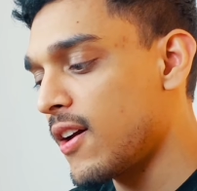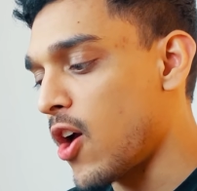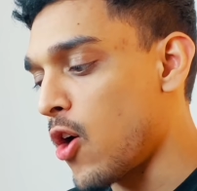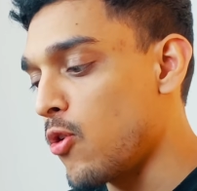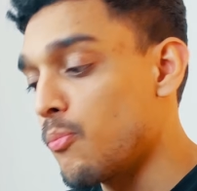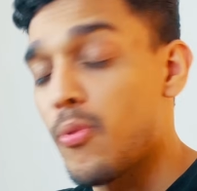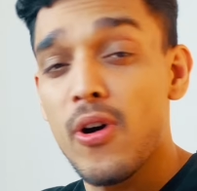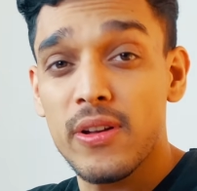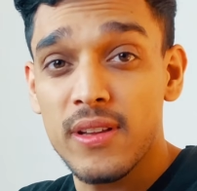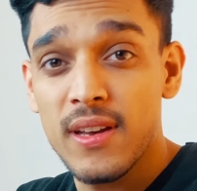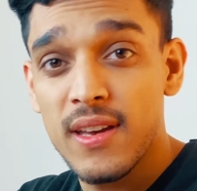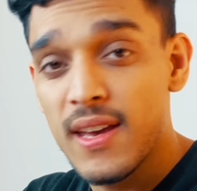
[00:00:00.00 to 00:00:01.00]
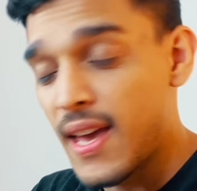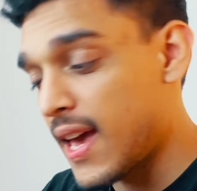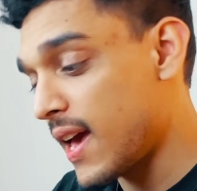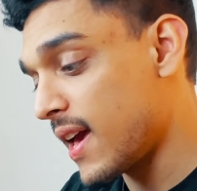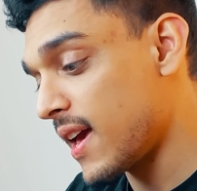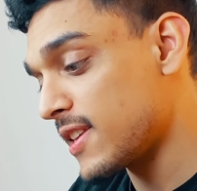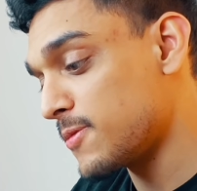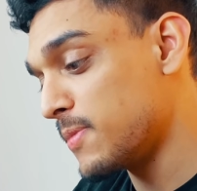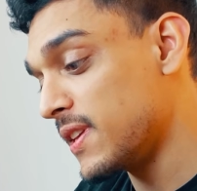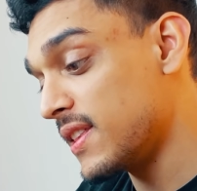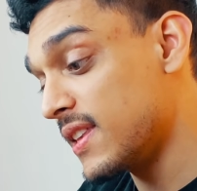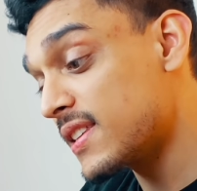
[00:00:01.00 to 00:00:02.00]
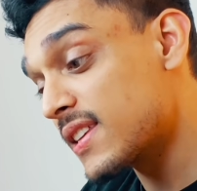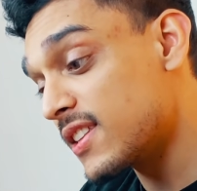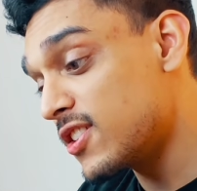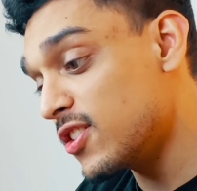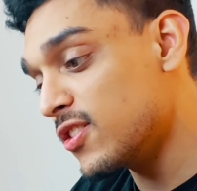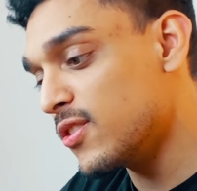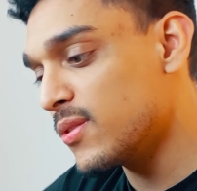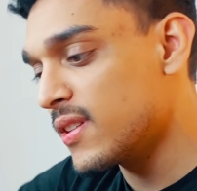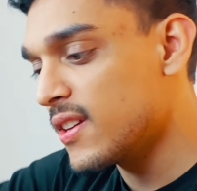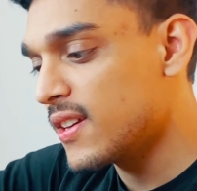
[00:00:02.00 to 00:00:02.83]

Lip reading: HomePod has been discontinued.